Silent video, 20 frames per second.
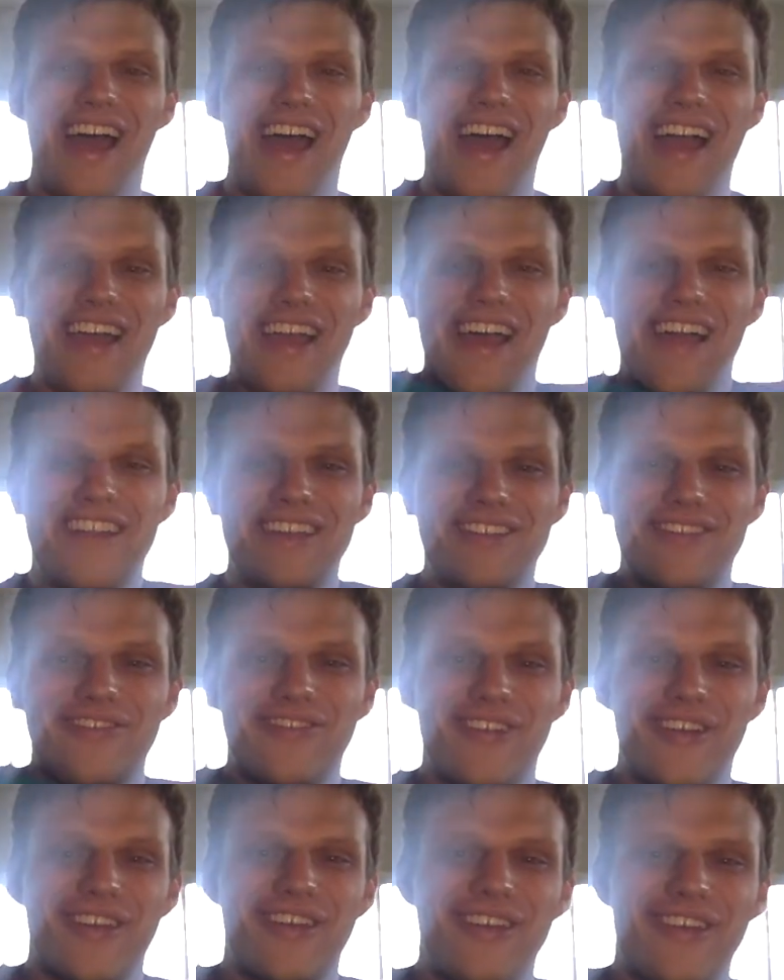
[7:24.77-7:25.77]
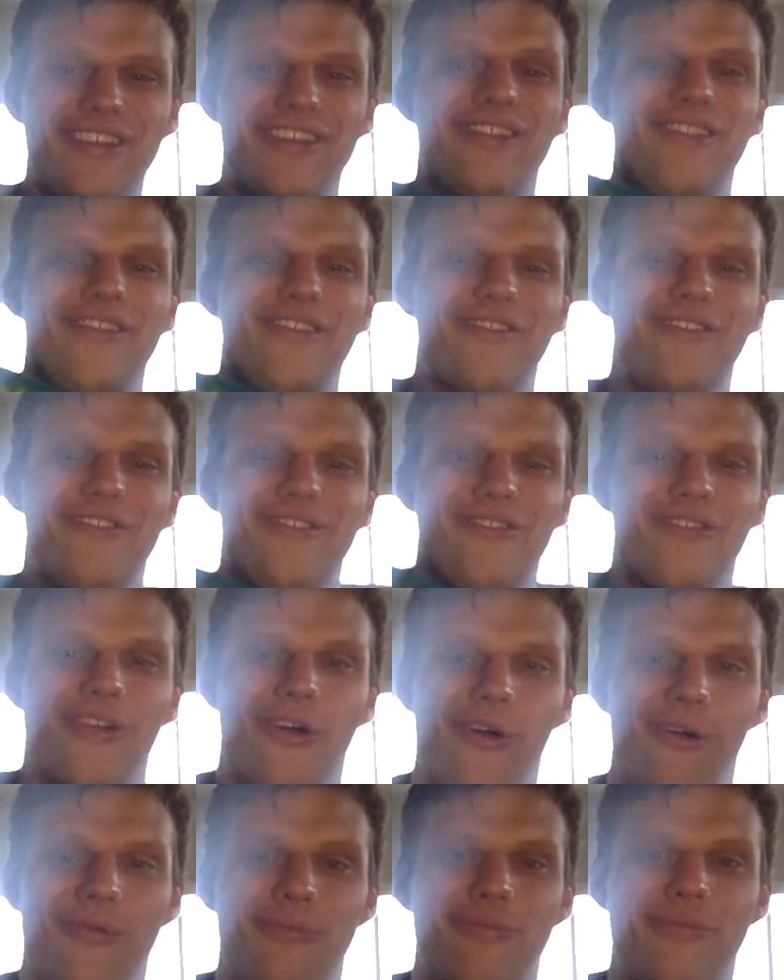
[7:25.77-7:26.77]
I got this fucking
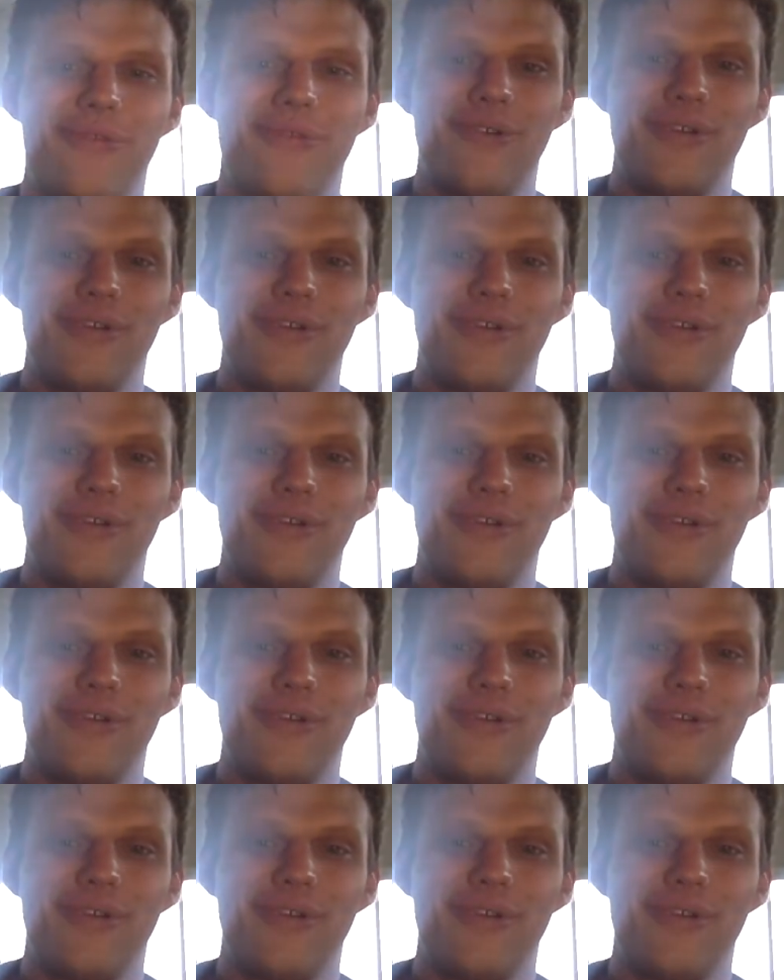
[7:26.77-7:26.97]
dope